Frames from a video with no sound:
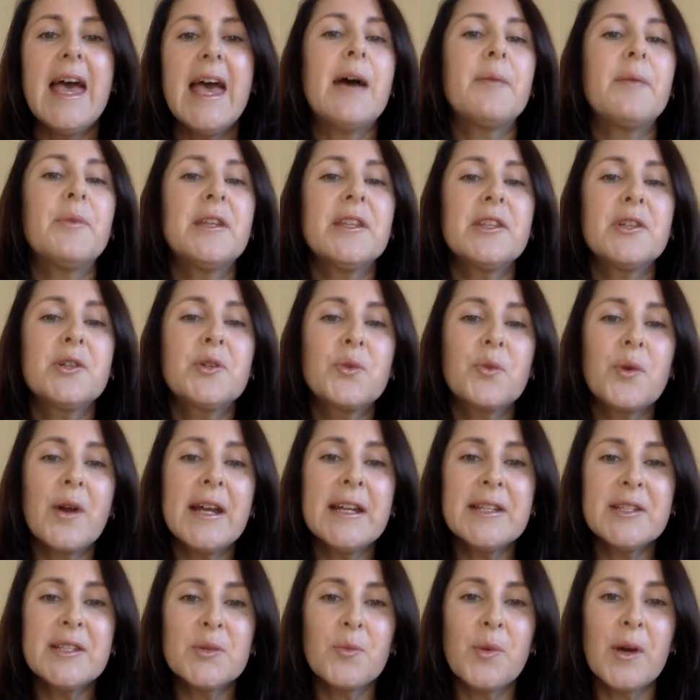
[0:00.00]
And one of the
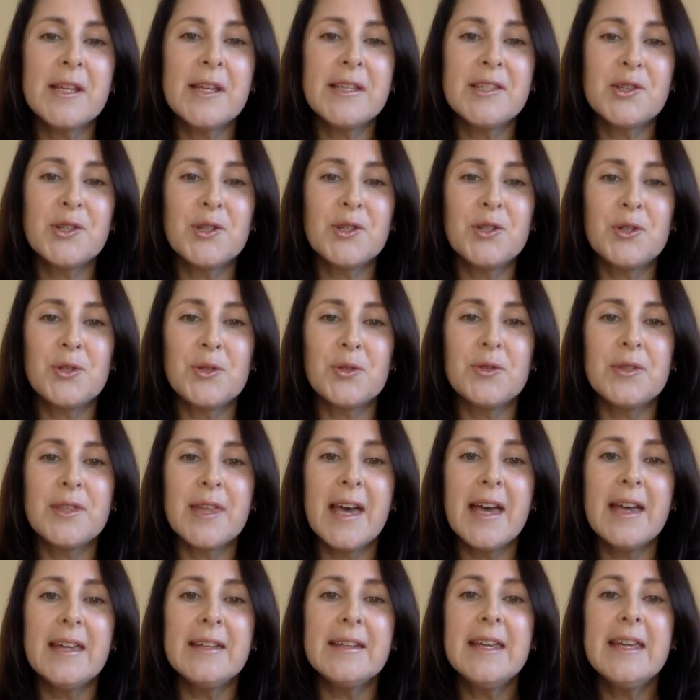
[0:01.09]
greatest ways to do
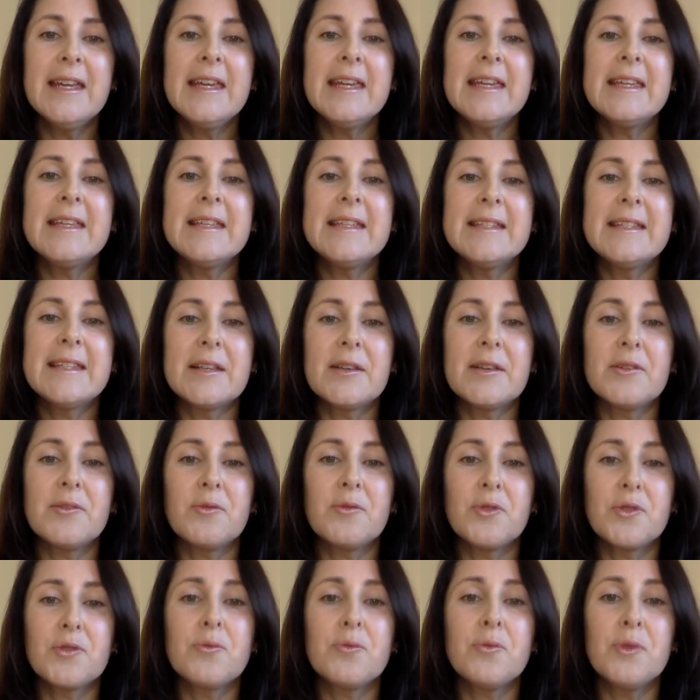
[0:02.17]
that is
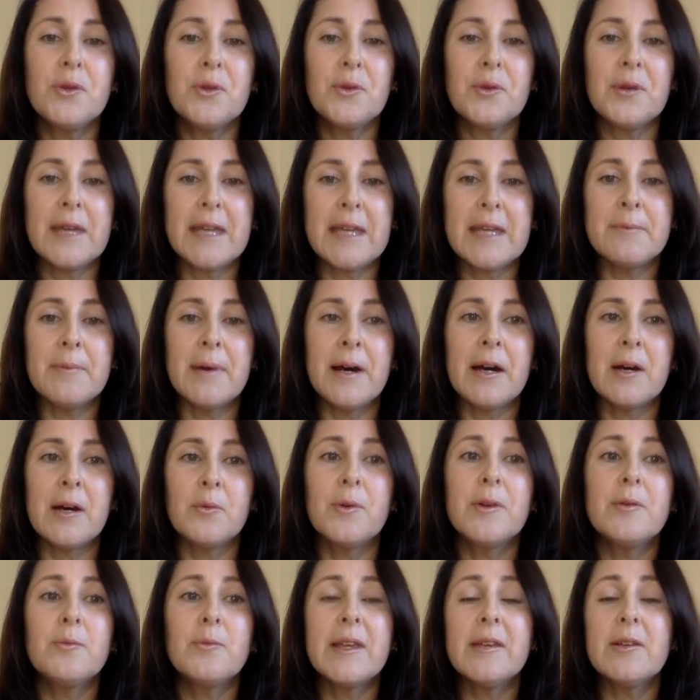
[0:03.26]
through your email.
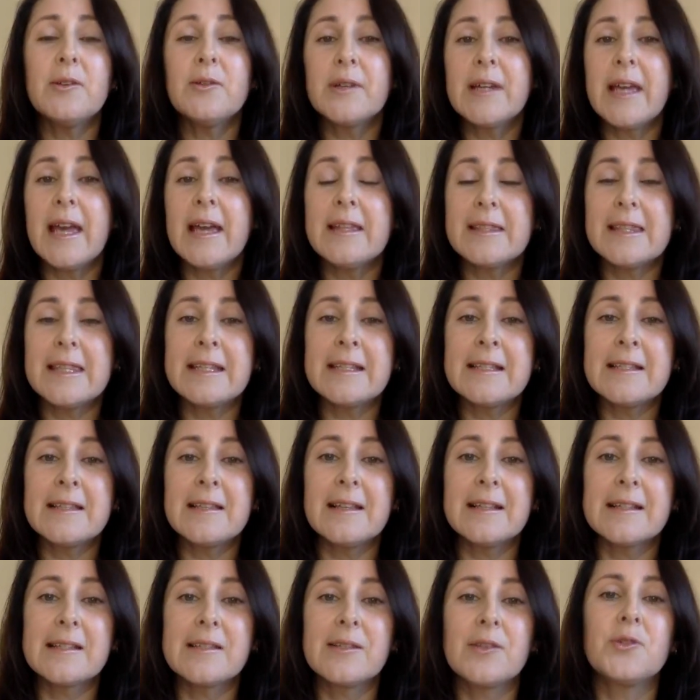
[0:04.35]
When we look at things
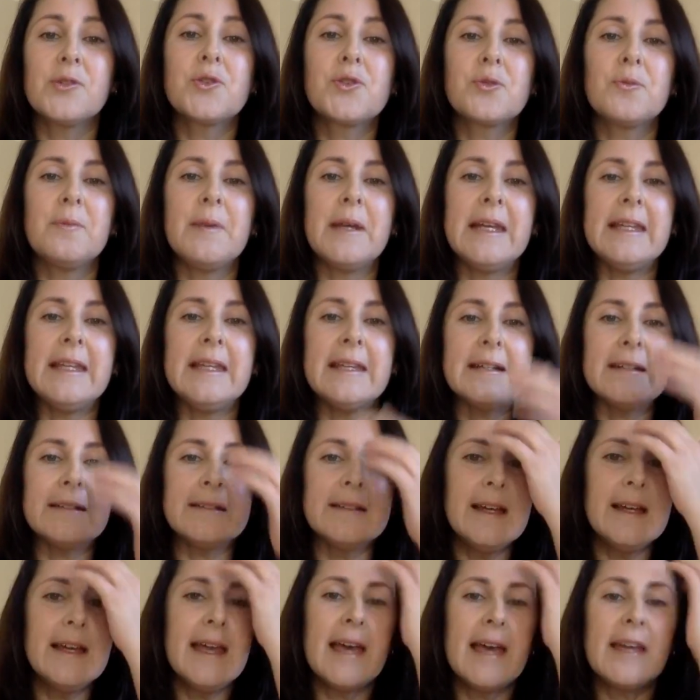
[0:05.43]
like social media,
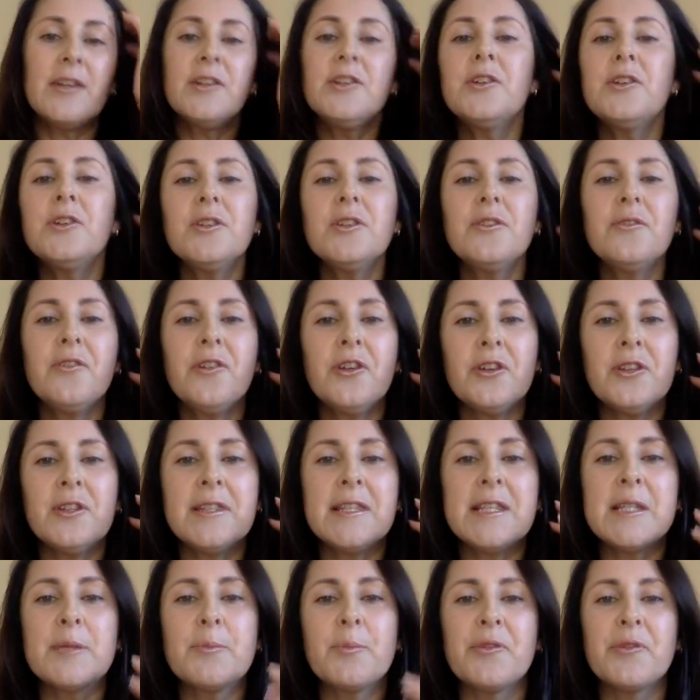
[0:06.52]
and I know you've heard
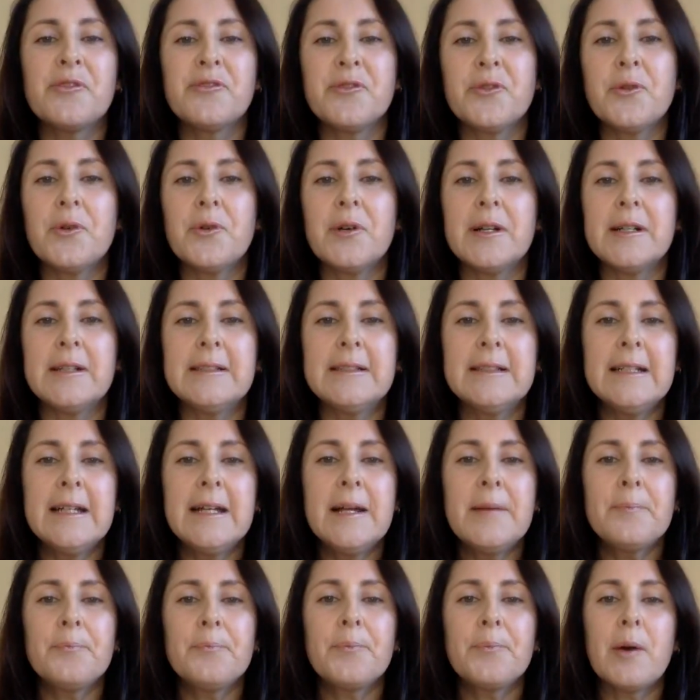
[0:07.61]
this before,
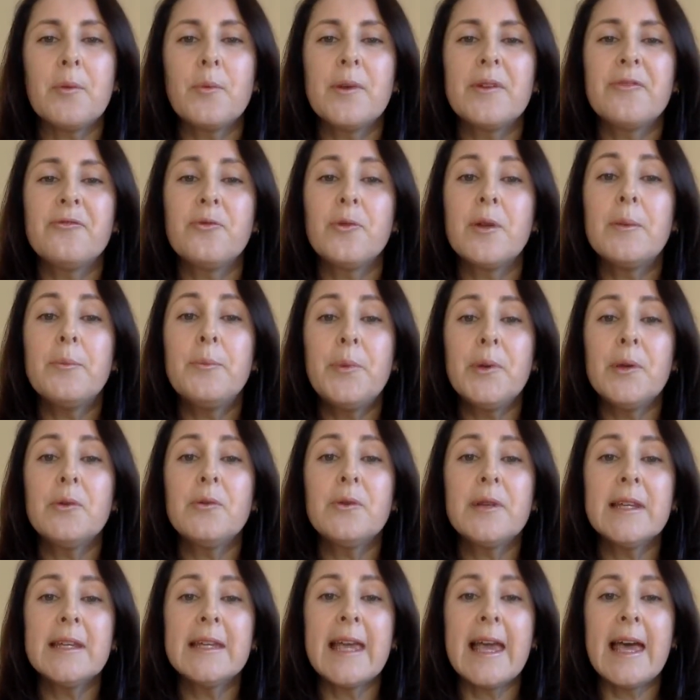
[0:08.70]
but if we're
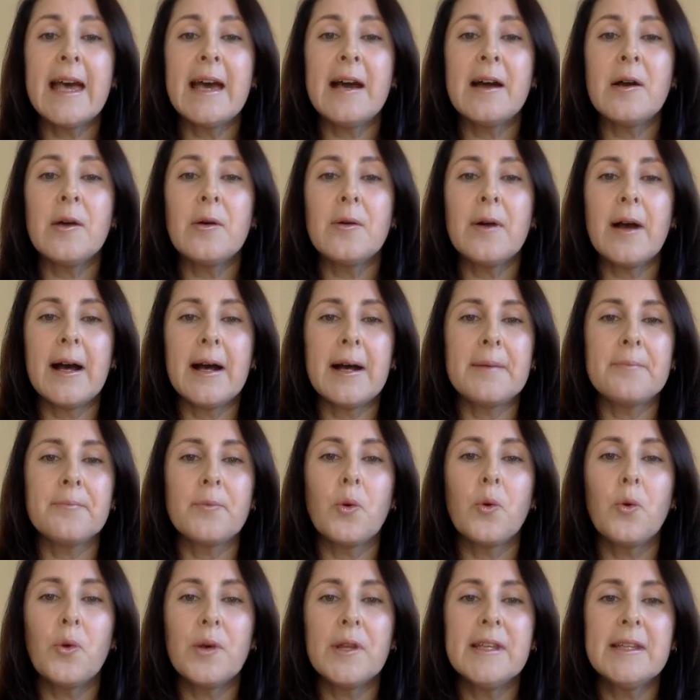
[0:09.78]
building our
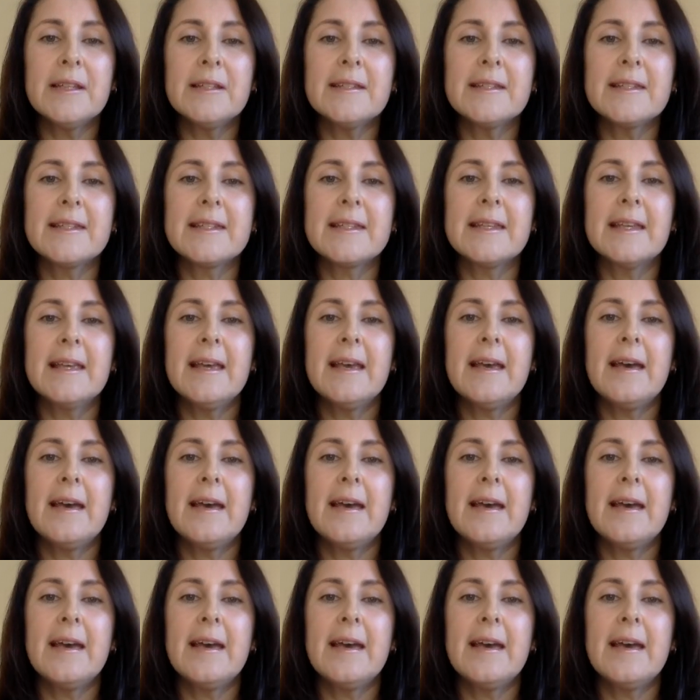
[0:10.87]
audience